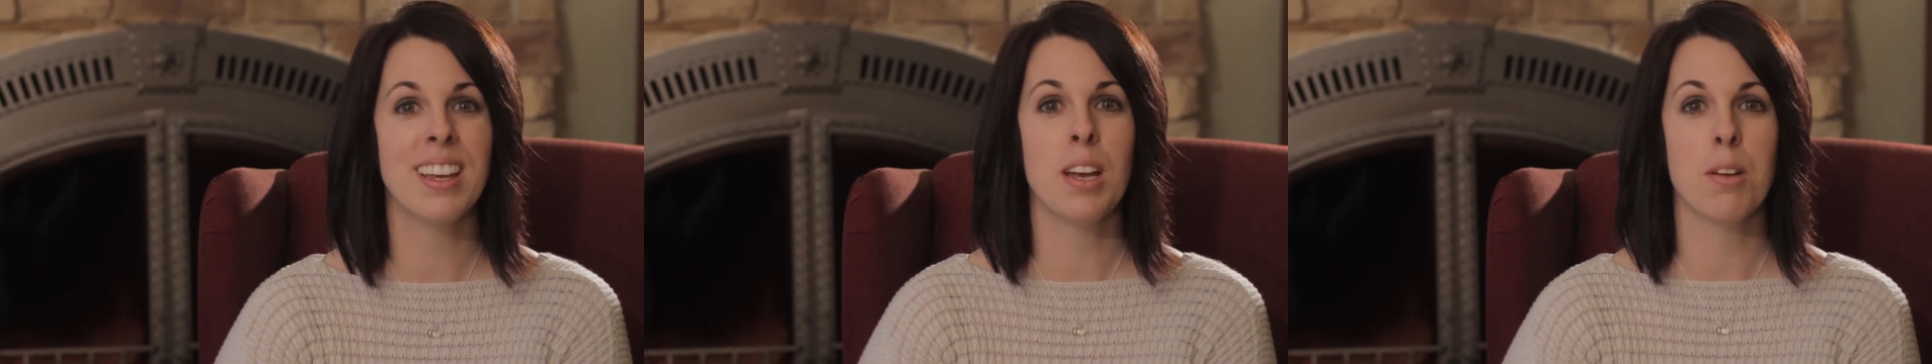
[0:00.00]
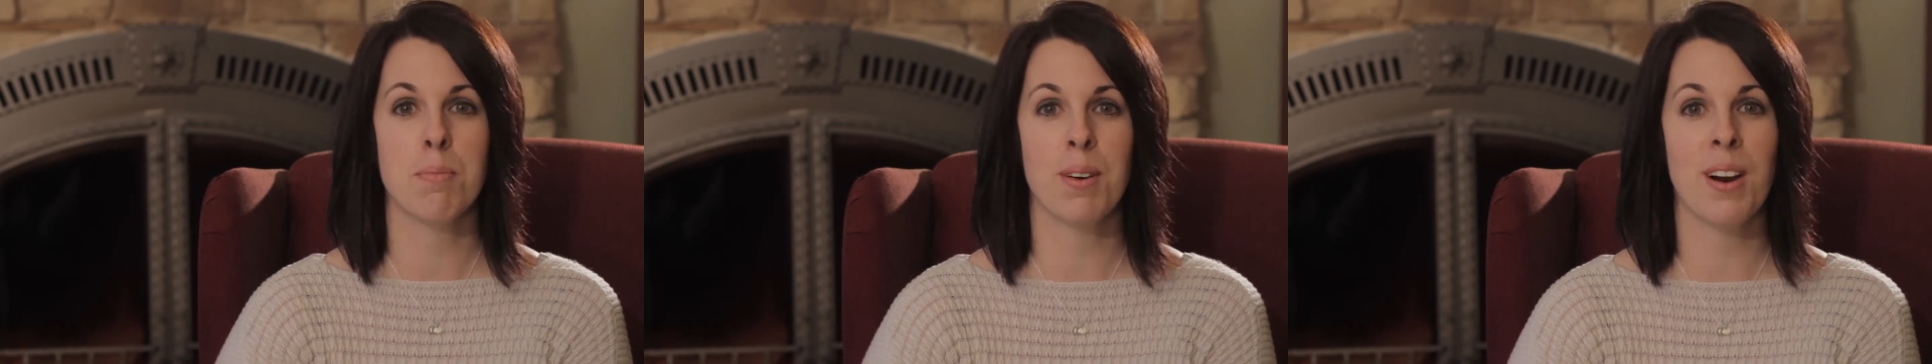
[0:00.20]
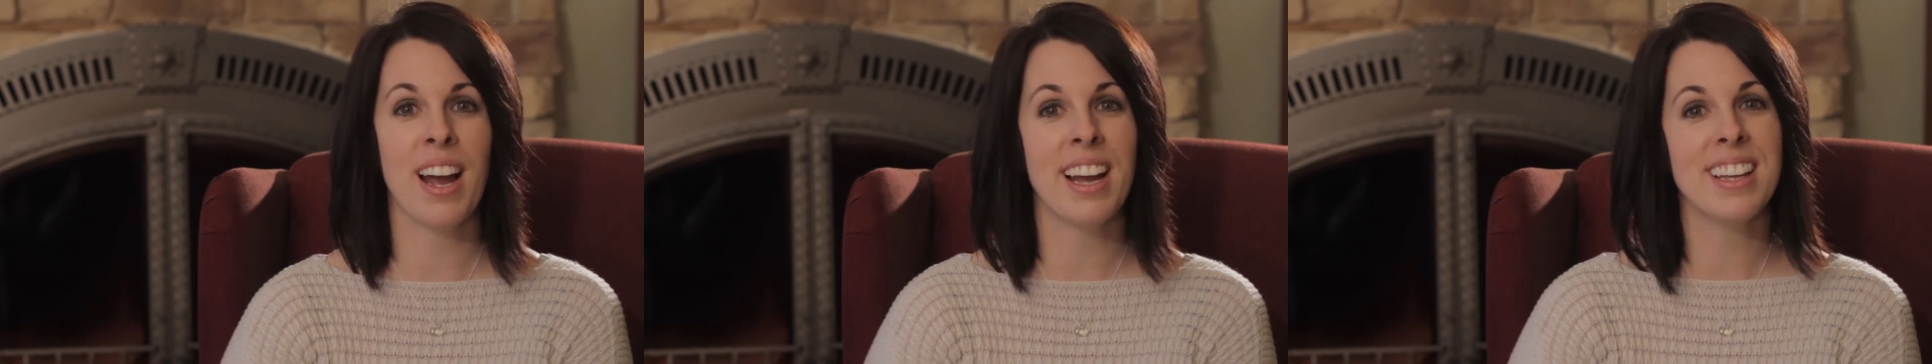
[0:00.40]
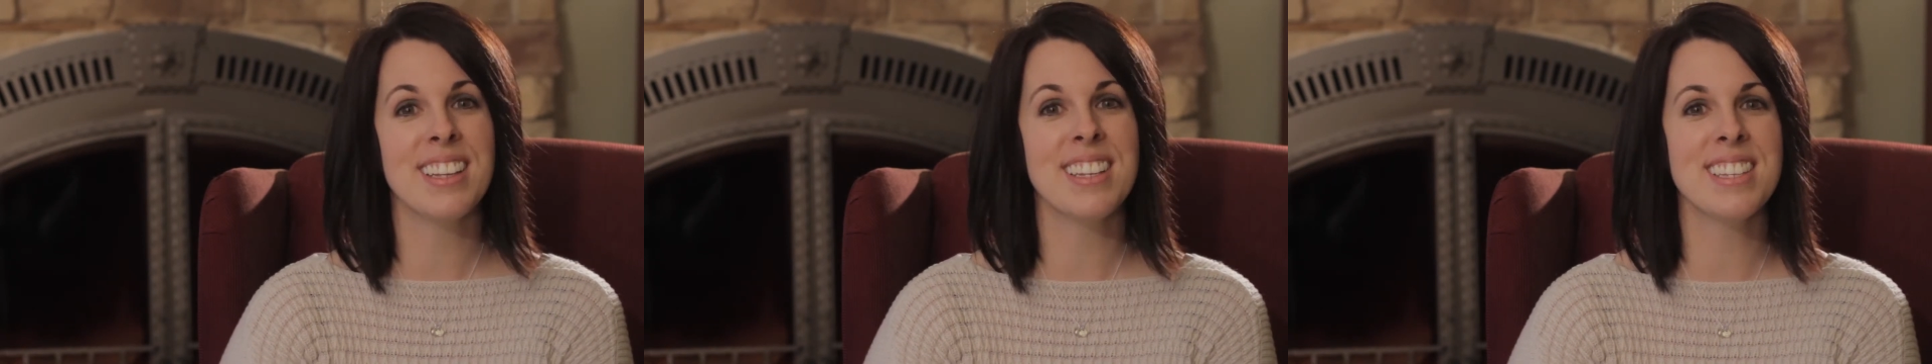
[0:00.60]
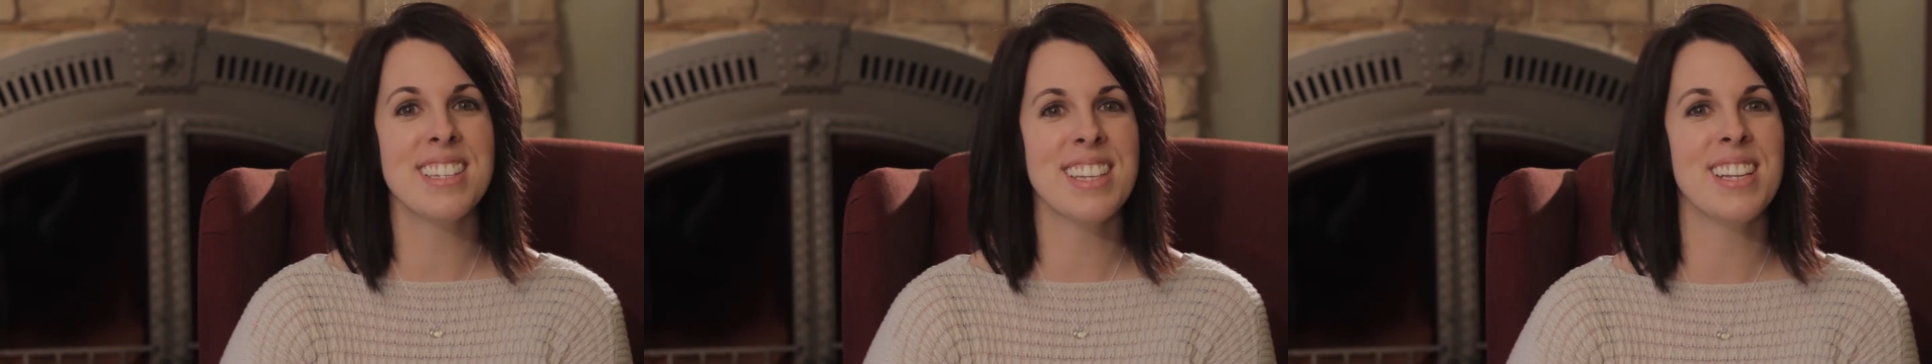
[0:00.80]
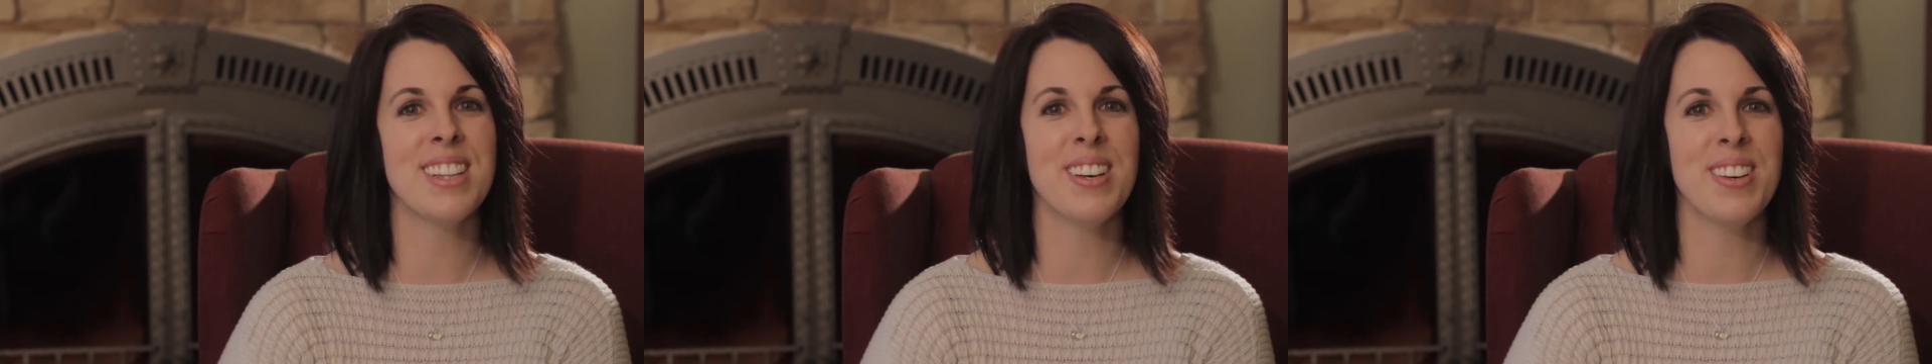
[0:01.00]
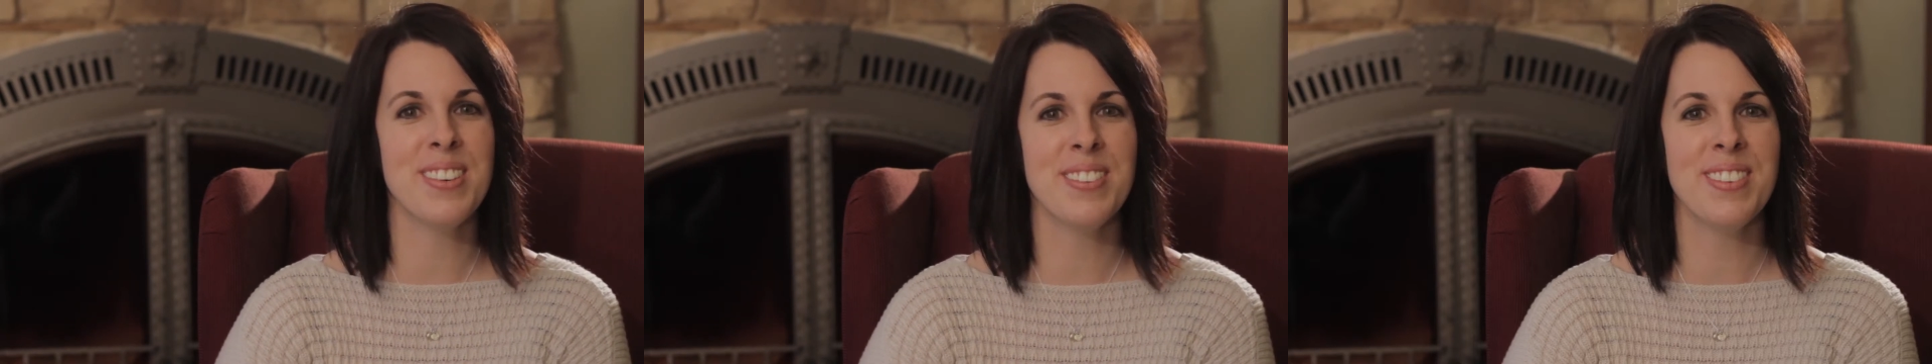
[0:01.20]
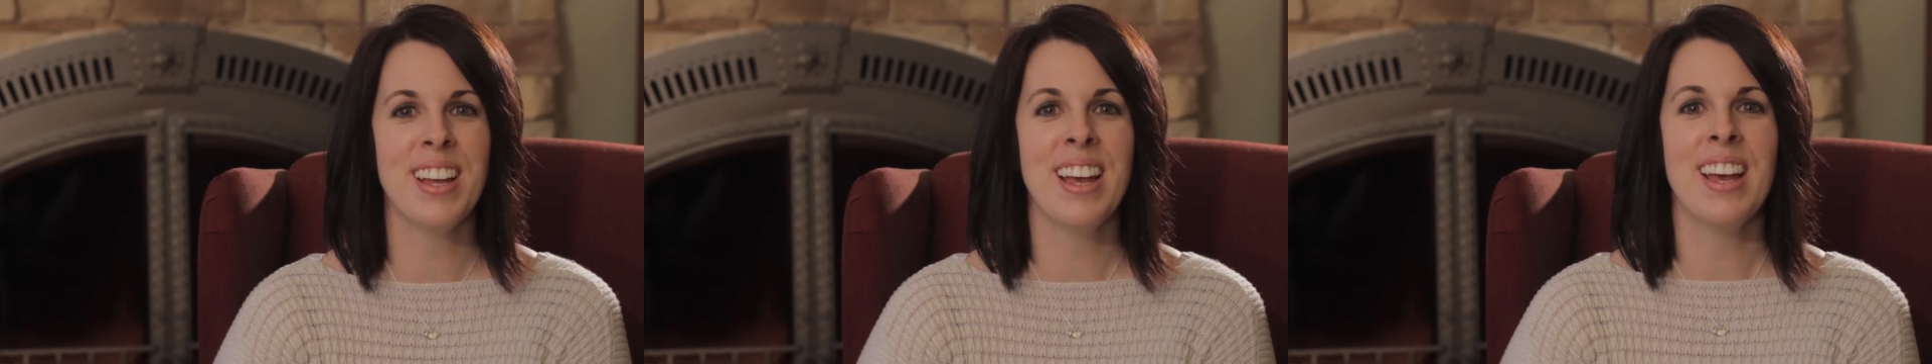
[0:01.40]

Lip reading: Miraculously, though,